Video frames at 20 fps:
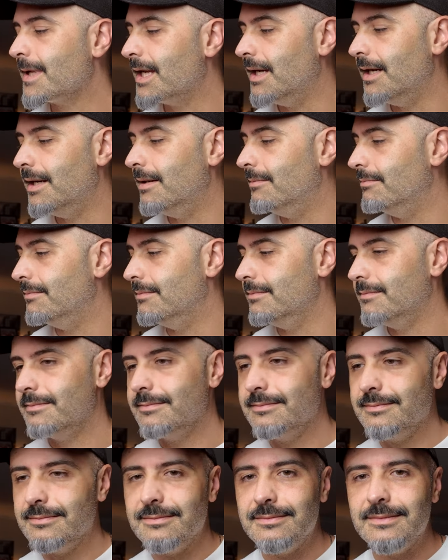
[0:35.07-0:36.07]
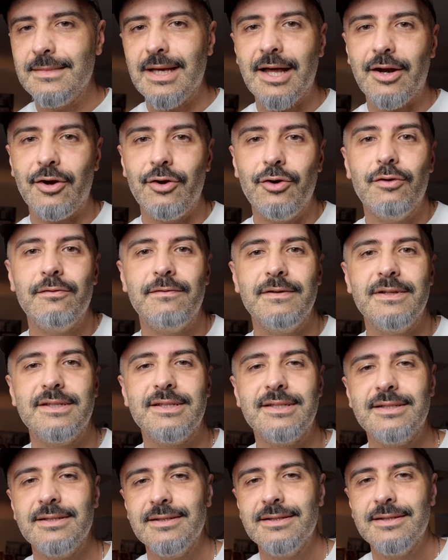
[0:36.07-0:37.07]
Um, I don't know if
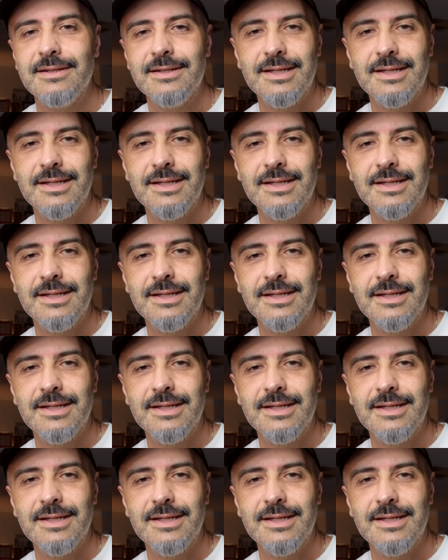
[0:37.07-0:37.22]
it's